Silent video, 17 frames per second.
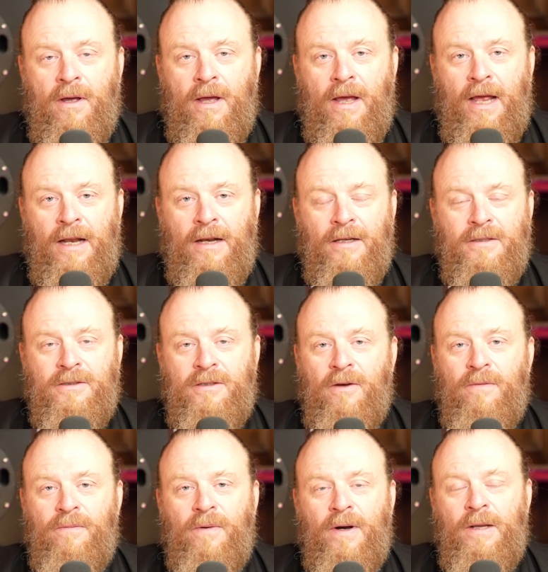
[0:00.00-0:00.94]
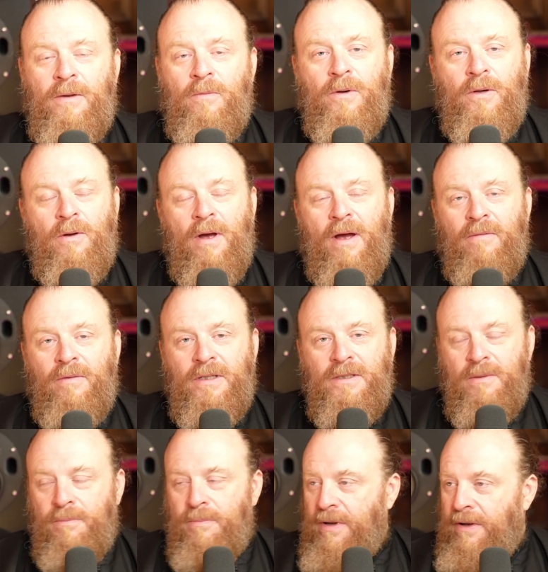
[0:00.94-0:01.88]
And it's so funny when you have
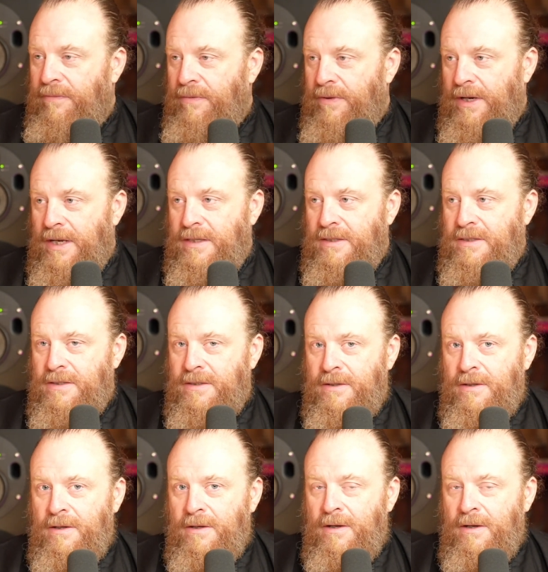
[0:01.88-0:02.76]
these epiphanies.